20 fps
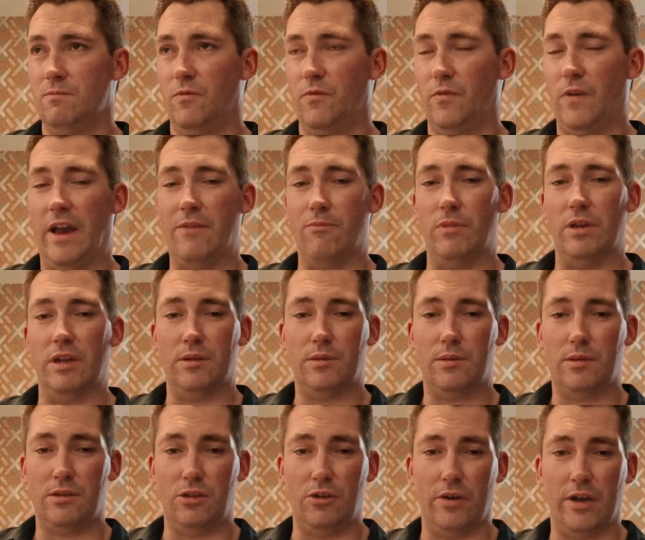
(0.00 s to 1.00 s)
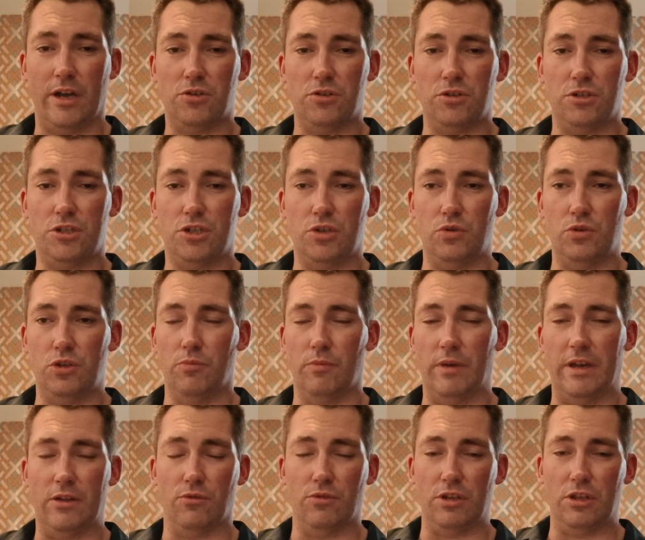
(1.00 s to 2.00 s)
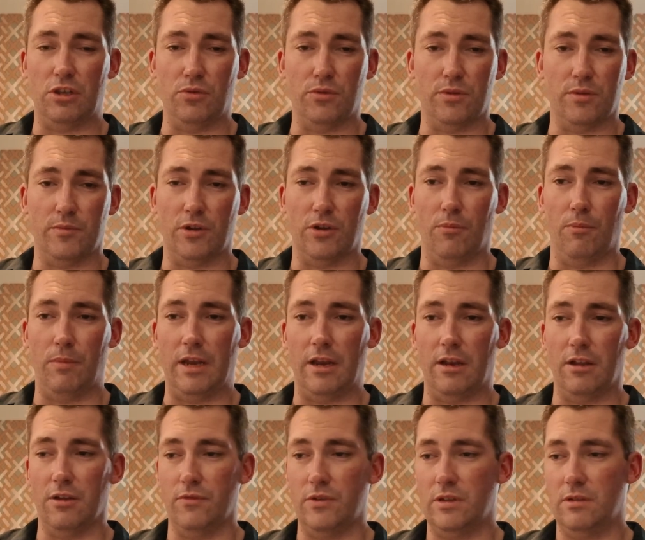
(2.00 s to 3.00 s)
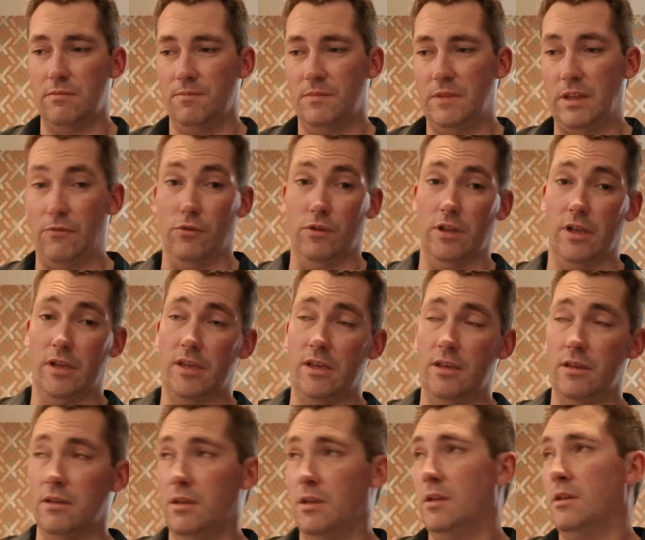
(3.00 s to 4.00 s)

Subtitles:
5 minutes you actually shoot, you might only use about a minute of it if you're lucky.